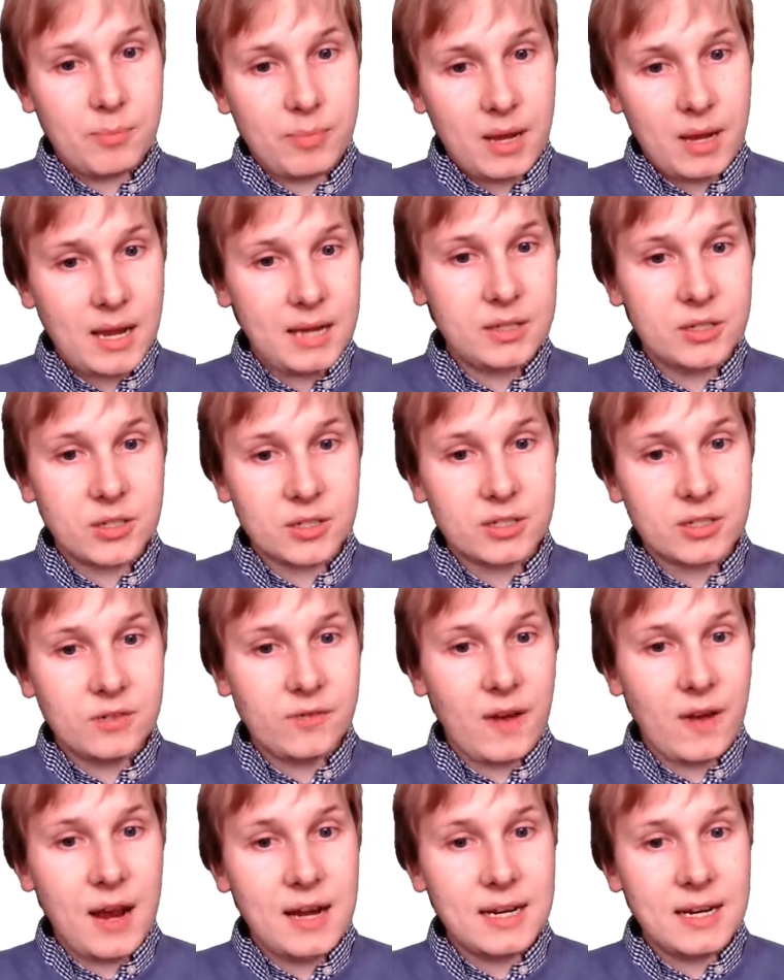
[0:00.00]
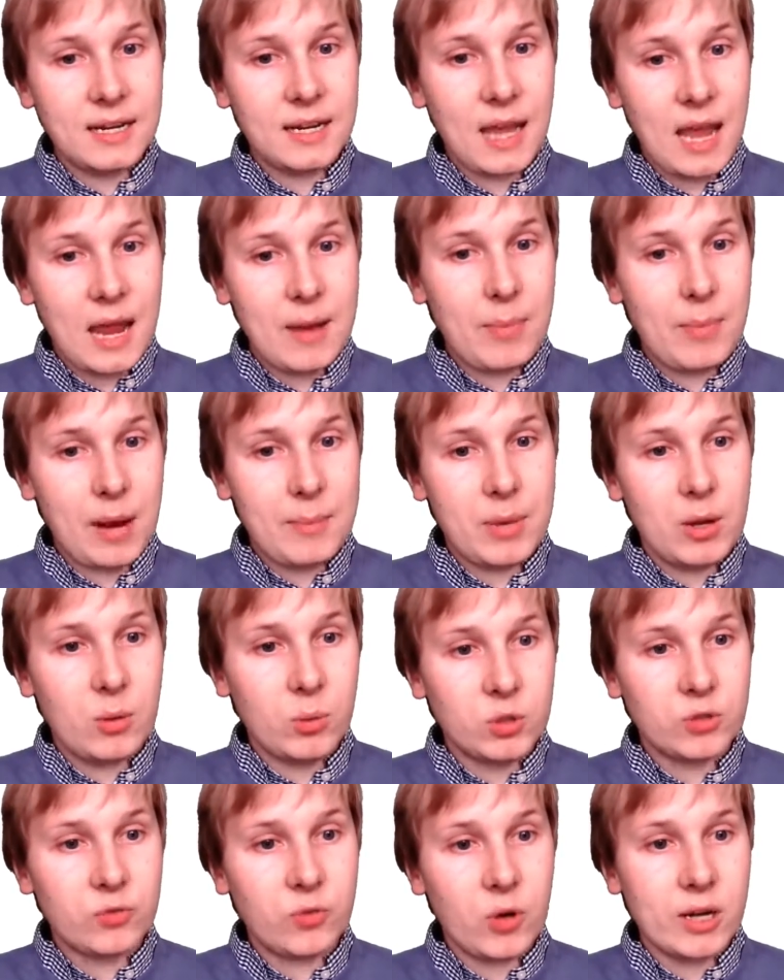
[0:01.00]
by just dividing N by P,
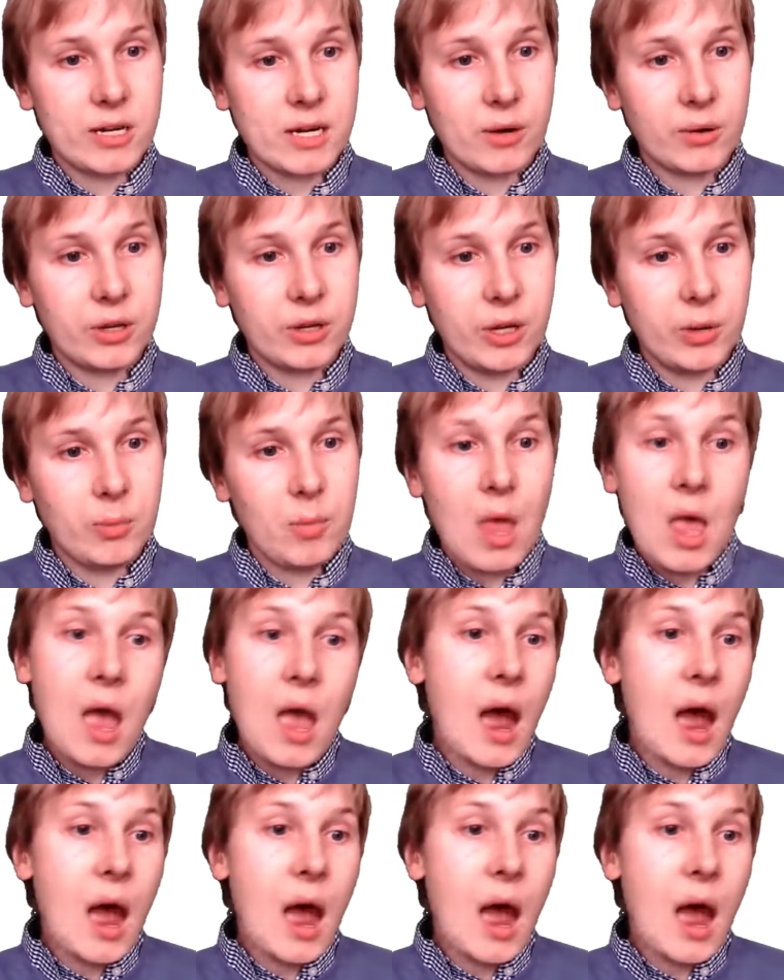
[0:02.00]
which works out Q,